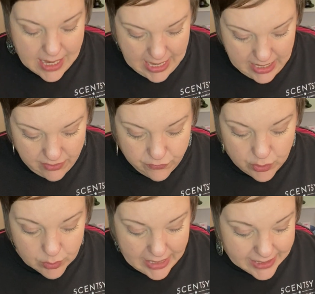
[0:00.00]
And if
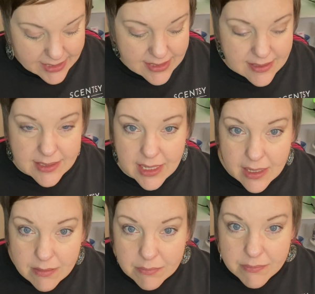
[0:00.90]
you like
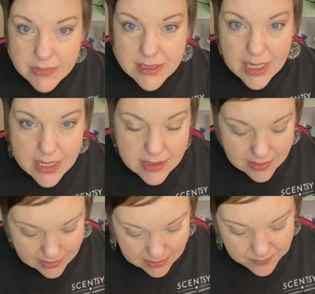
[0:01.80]
sea
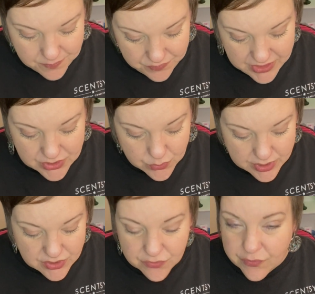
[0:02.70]
scents, this one
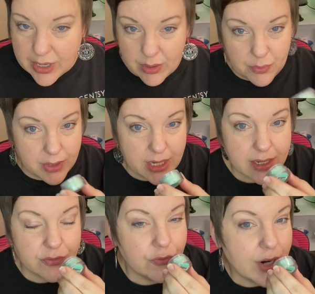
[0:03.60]
is very pretty
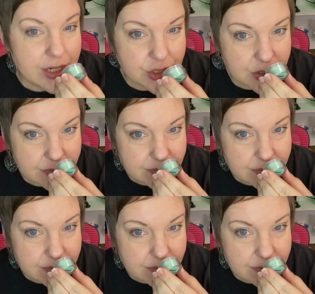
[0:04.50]
and fresh.